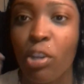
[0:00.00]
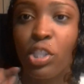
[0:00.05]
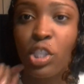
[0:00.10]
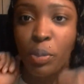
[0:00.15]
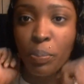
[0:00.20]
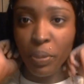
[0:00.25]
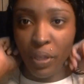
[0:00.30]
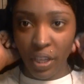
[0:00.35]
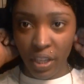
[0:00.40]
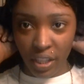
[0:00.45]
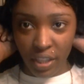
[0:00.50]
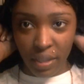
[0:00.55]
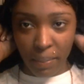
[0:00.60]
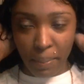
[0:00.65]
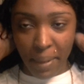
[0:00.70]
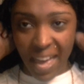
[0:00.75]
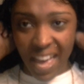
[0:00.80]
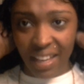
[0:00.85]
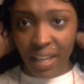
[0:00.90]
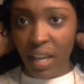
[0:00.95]
also put it in the
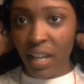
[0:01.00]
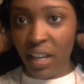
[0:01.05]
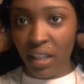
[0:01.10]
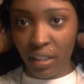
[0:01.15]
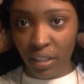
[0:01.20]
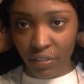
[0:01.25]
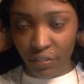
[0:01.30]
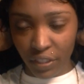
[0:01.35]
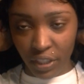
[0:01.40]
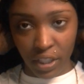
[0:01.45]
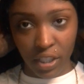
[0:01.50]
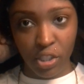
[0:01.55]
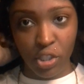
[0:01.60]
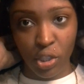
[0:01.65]
back and it lifted.